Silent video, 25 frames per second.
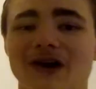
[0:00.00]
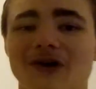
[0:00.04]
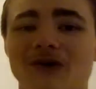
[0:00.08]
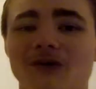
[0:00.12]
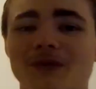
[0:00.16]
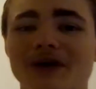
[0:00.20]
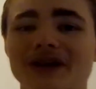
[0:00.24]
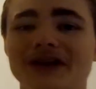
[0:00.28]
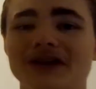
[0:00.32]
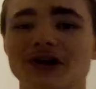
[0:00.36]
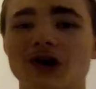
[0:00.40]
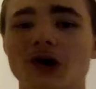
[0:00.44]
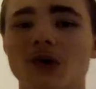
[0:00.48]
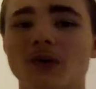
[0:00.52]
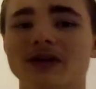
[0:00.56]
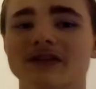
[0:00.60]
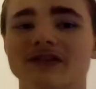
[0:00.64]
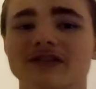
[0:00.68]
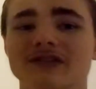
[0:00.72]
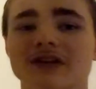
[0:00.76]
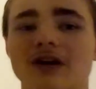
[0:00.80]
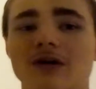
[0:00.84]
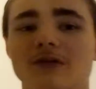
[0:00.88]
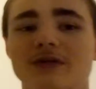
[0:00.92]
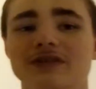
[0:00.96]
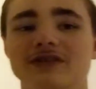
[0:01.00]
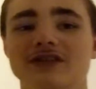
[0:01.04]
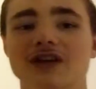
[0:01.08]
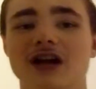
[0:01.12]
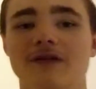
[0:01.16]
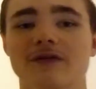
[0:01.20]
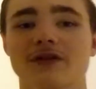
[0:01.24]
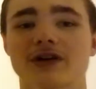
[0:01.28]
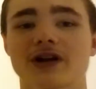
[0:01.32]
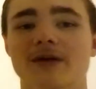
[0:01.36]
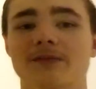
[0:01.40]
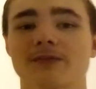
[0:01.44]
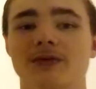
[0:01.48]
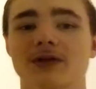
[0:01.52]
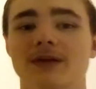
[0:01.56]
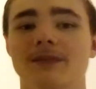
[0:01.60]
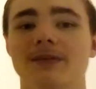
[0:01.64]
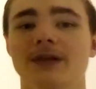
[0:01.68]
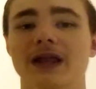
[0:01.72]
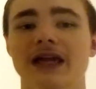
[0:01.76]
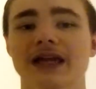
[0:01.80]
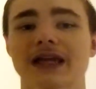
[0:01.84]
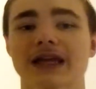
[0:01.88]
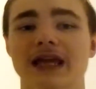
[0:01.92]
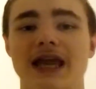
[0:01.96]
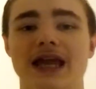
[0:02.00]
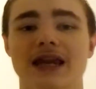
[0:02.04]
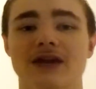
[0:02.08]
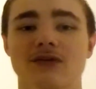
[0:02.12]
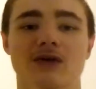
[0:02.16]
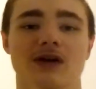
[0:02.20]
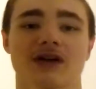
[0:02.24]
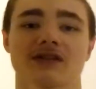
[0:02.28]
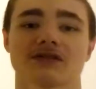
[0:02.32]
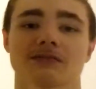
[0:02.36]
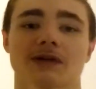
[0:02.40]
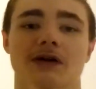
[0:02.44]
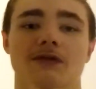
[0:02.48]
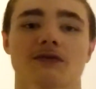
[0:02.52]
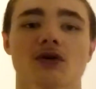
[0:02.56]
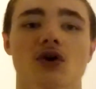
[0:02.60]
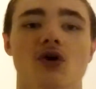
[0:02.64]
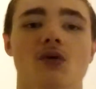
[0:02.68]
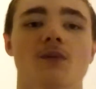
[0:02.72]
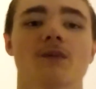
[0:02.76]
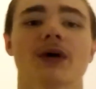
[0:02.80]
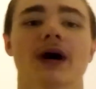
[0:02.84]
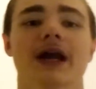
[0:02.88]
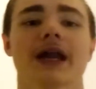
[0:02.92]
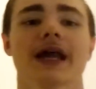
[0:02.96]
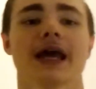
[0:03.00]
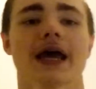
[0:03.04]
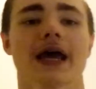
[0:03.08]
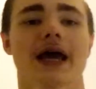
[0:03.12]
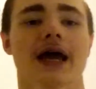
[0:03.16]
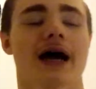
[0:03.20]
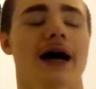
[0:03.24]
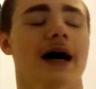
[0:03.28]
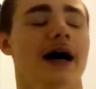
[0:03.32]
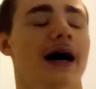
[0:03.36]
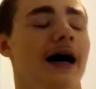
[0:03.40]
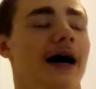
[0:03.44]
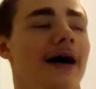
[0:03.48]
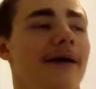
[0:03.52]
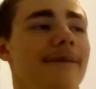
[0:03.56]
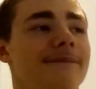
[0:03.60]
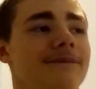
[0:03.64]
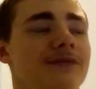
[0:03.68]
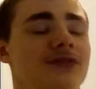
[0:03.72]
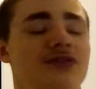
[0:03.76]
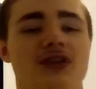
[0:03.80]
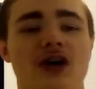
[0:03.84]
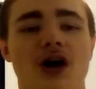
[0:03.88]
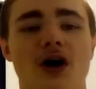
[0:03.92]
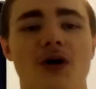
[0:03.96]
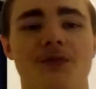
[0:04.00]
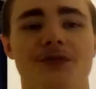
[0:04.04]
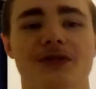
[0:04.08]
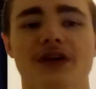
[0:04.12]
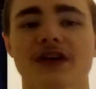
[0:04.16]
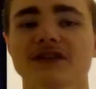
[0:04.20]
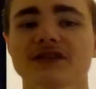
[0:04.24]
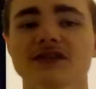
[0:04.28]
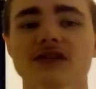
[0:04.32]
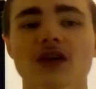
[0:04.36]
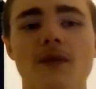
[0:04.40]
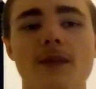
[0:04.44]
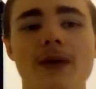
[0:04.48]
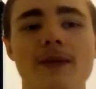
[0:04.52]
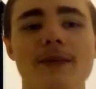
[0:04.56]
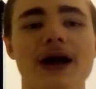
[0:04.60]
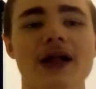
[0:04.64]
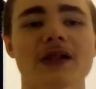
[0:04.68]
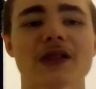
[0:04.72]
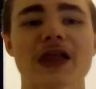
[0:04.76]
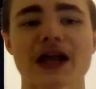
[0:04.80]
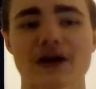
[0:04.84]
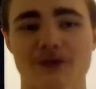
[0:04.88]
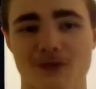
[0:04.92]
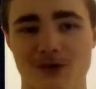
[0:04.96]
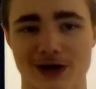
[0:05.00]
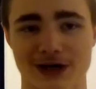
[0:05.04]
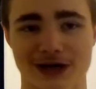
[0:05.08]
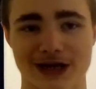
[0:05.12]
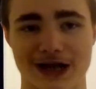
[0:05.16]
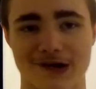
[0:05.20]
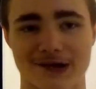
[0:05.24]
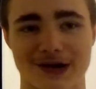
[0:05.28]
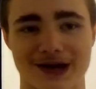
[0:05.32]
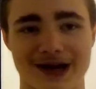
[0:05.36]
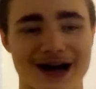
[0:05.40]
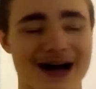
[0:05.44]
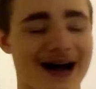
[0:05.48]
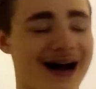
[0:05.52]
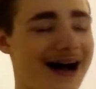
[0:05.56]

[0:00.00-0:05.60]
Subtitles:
window, which is always covered up with a blanket anyways in my robe. But, so this is going to be my leg workout.